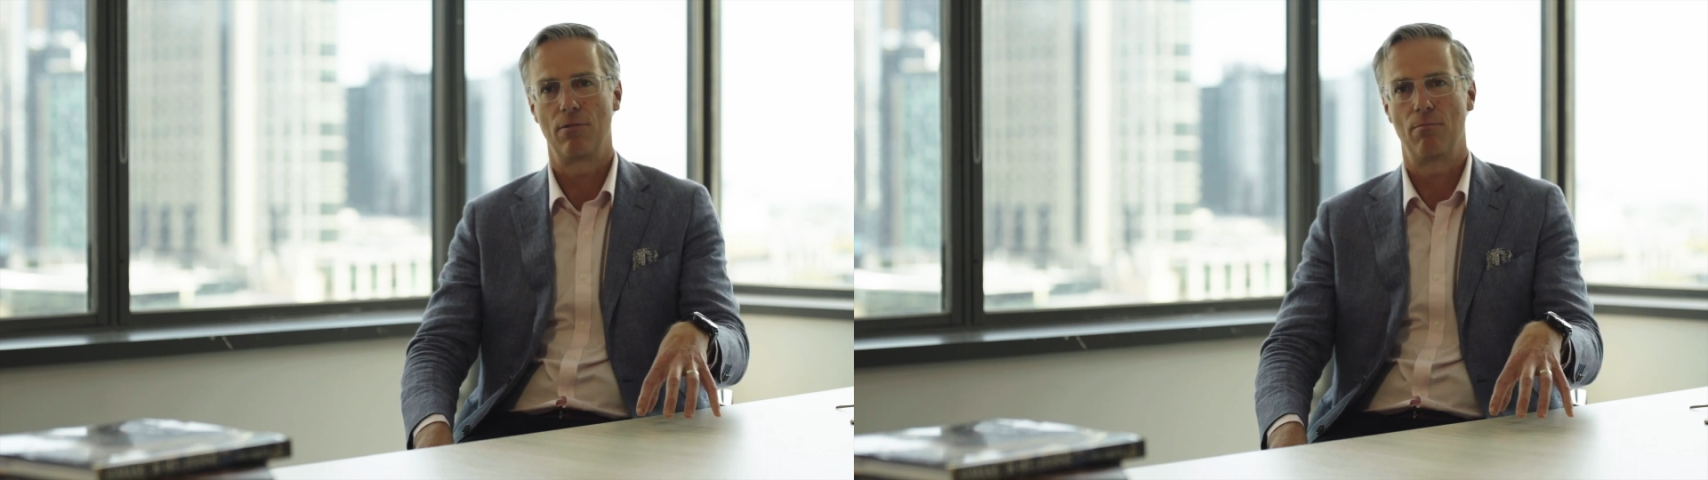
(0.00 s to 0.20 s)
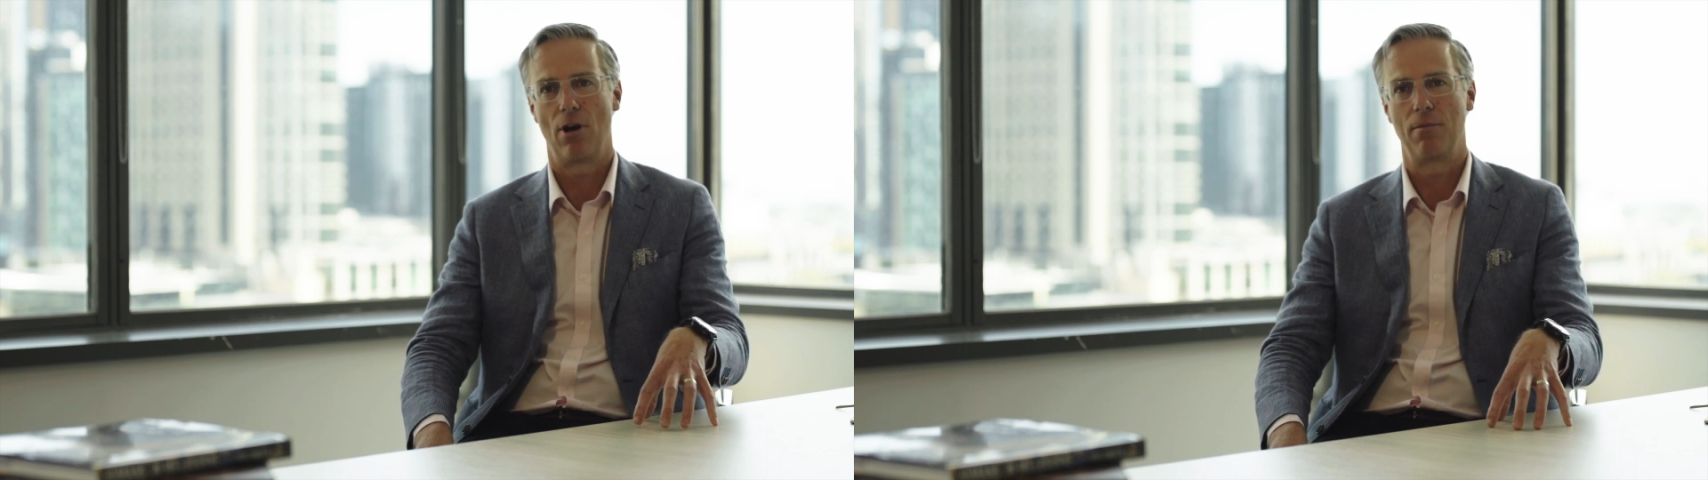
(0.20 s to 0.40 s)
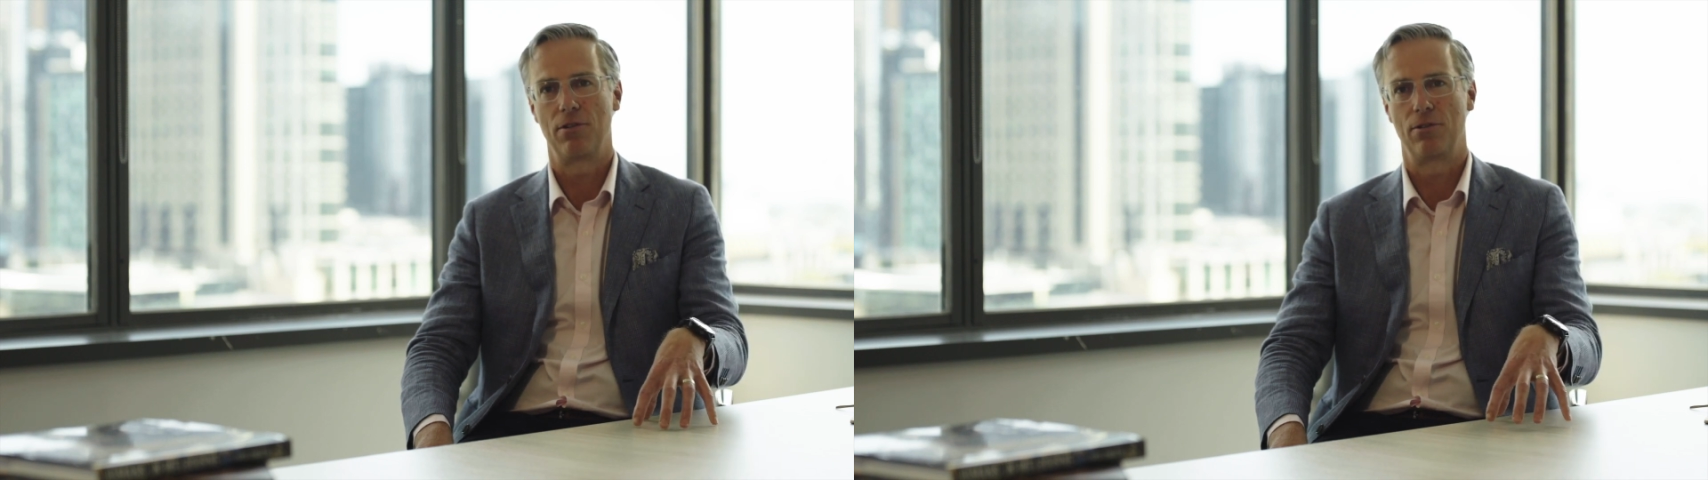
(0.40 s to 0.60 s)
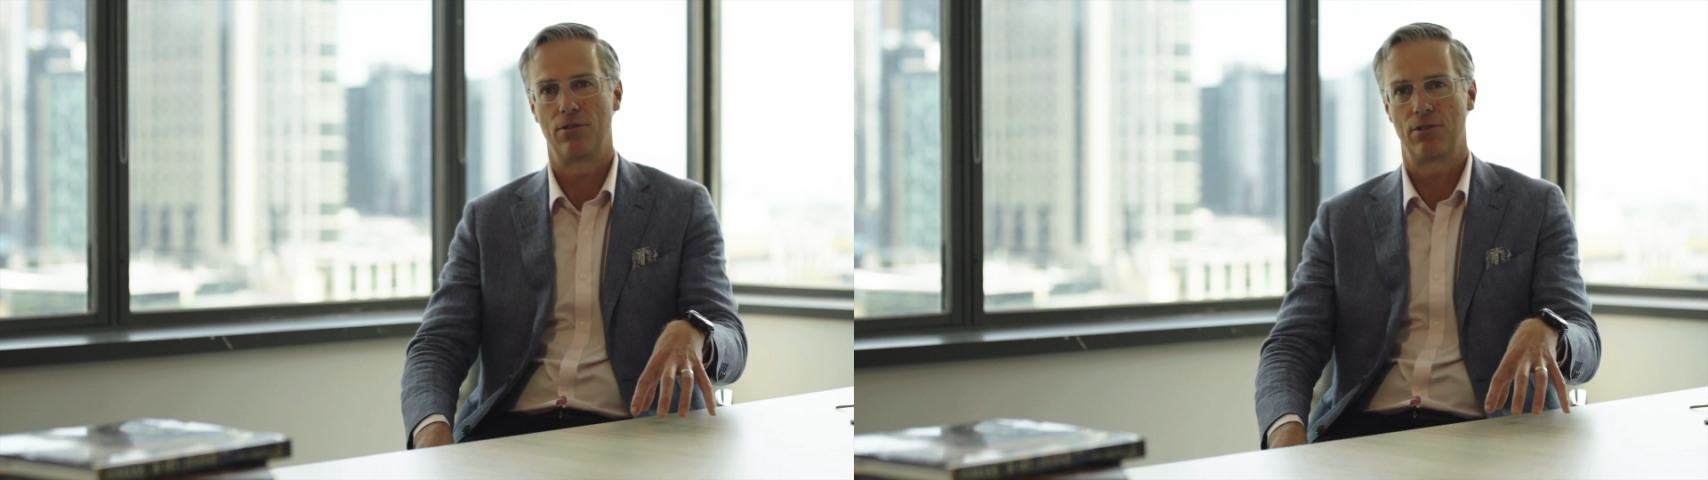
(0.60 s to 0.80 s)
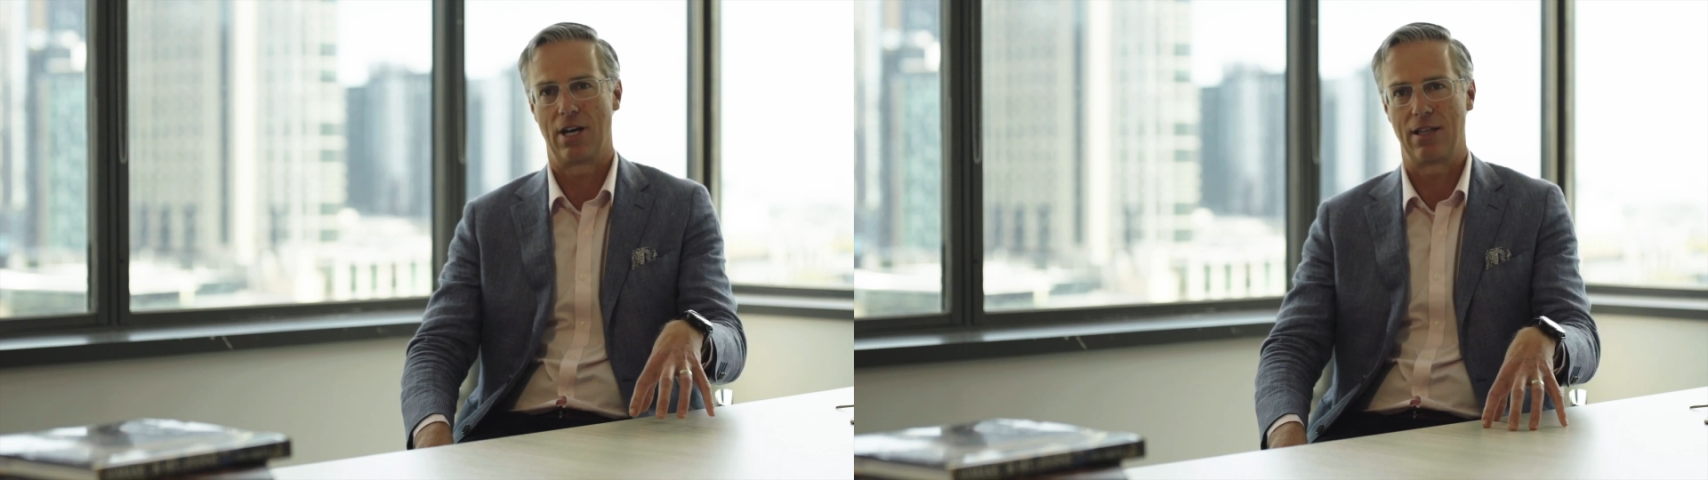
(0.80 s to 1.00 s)
the moment you'd
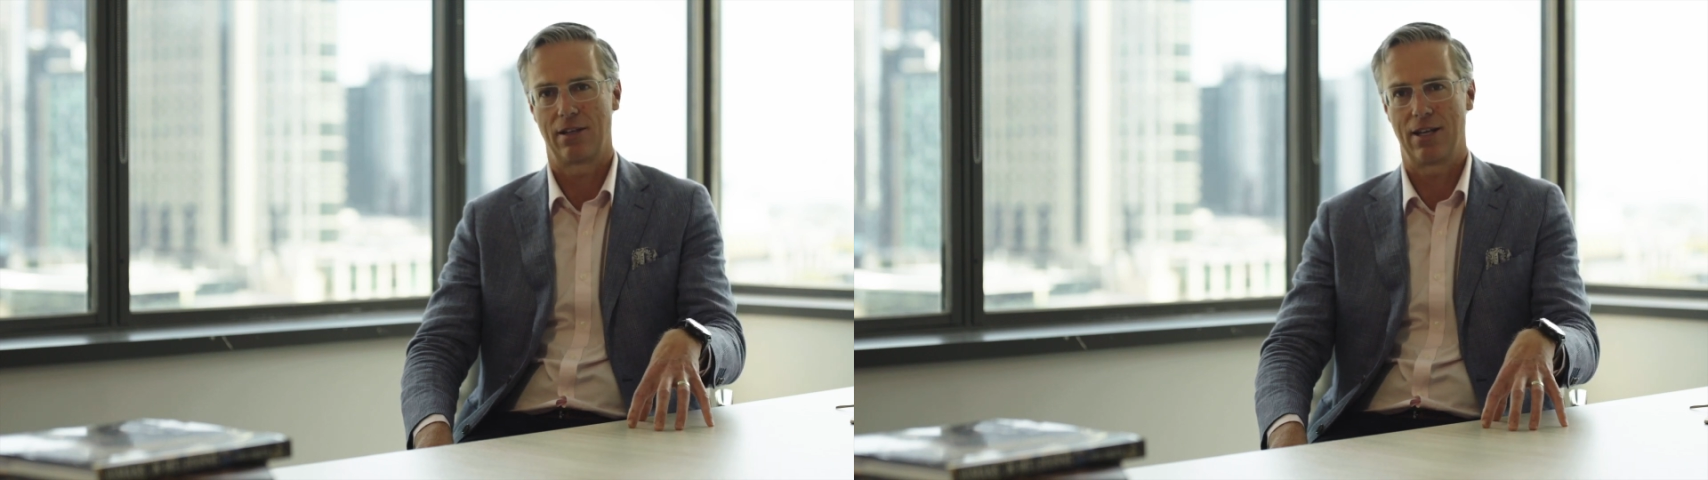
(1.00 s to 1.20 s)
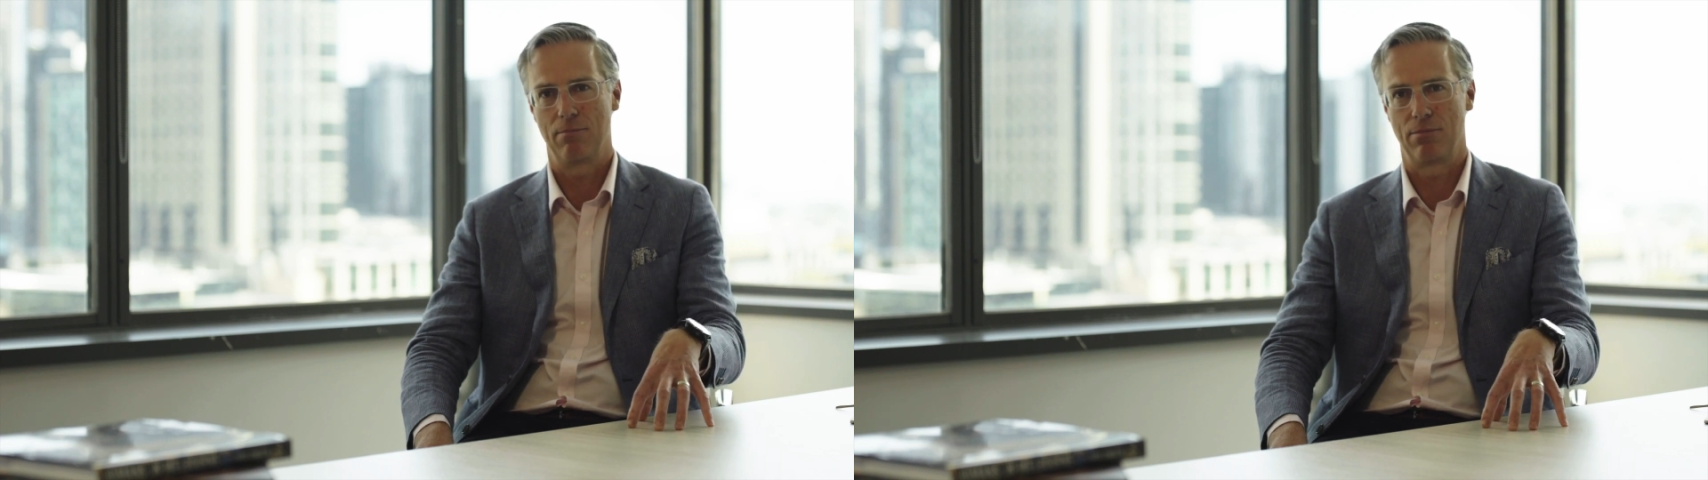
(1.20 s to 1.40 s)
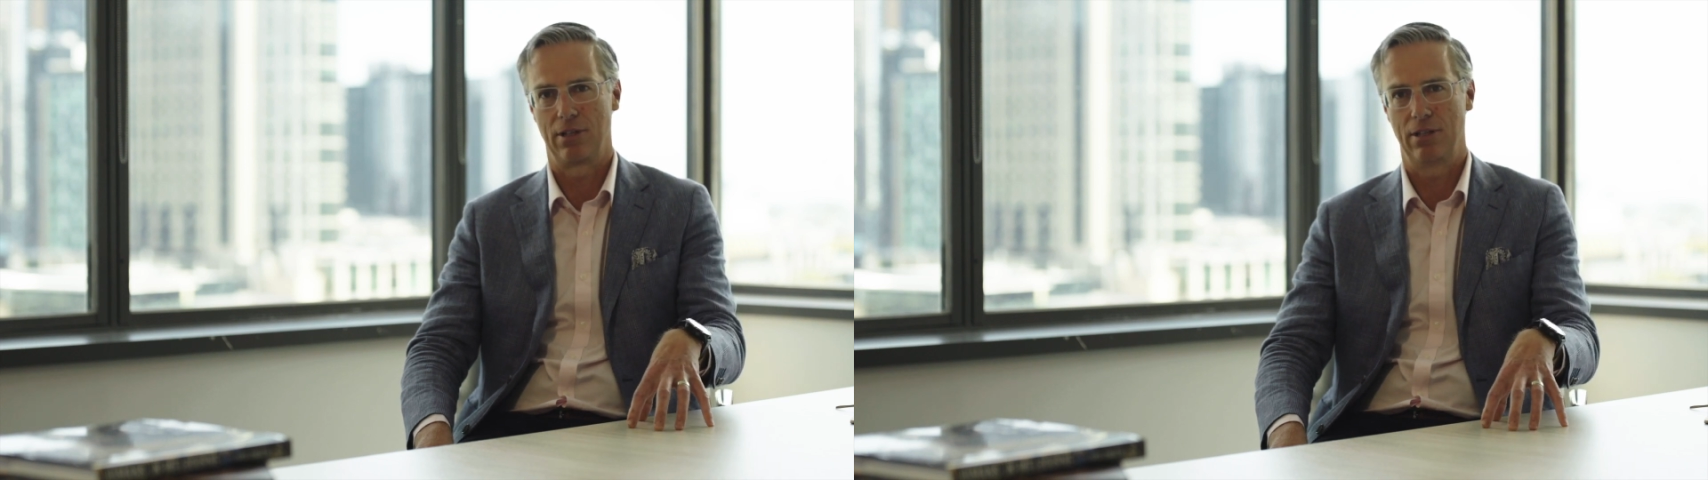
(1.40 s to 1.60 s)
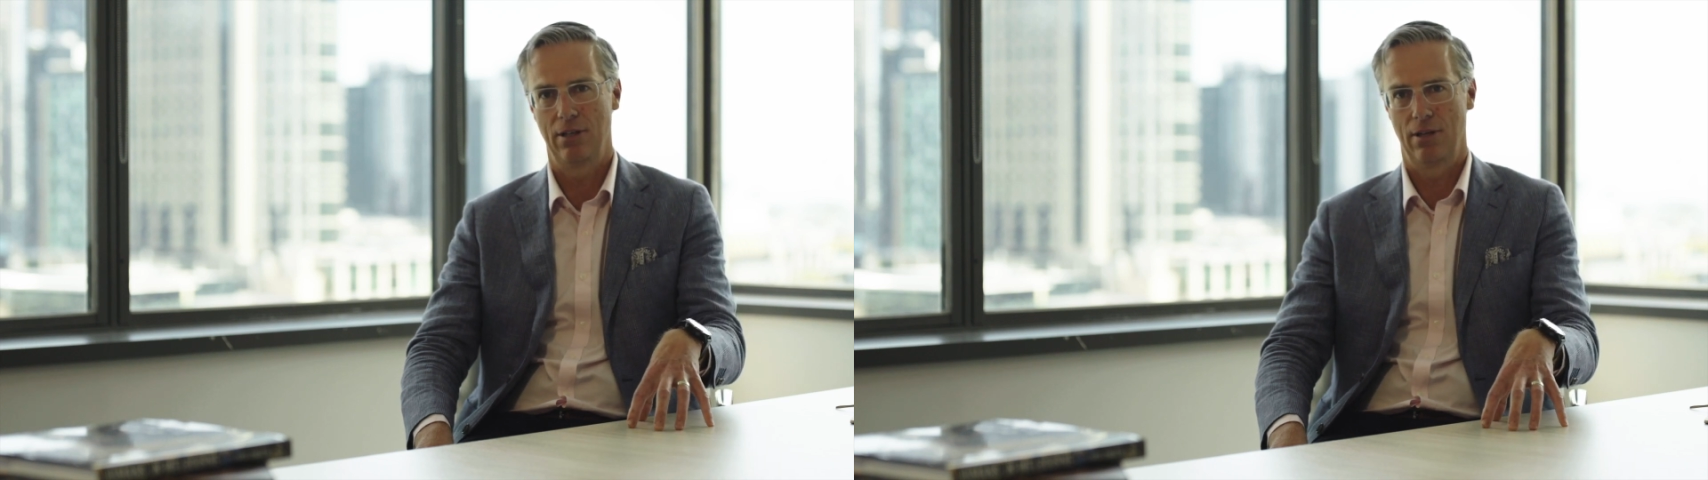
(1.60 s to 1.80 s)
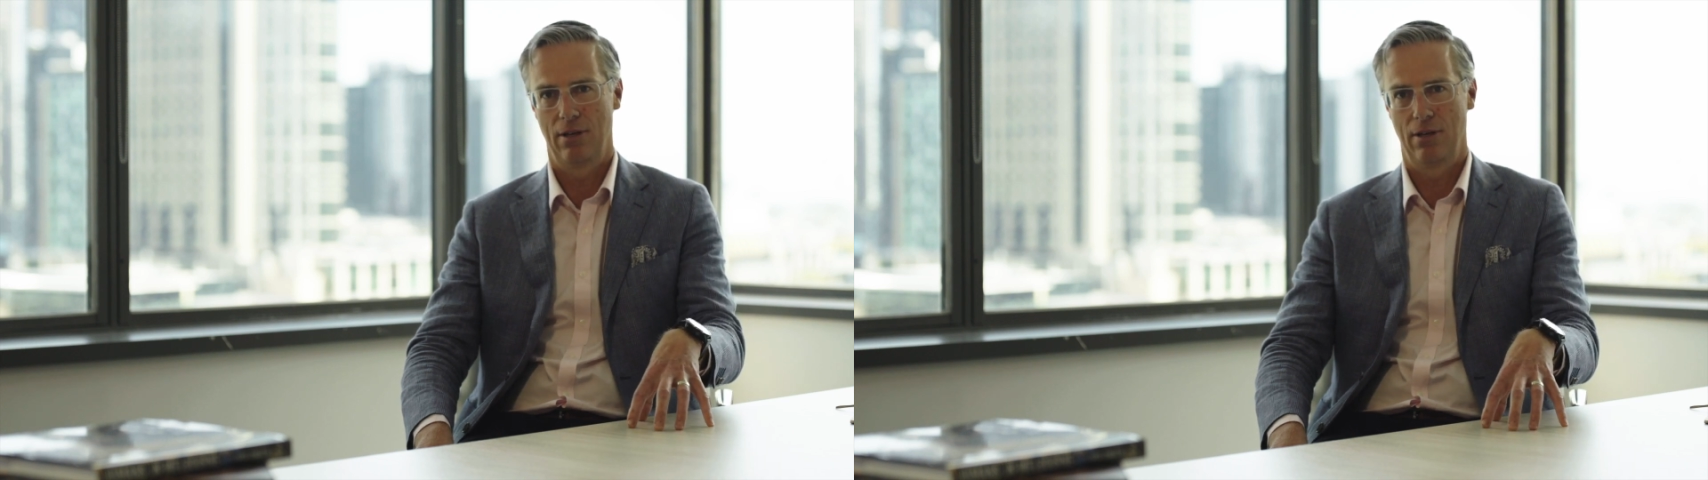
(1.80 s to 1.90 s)
start the company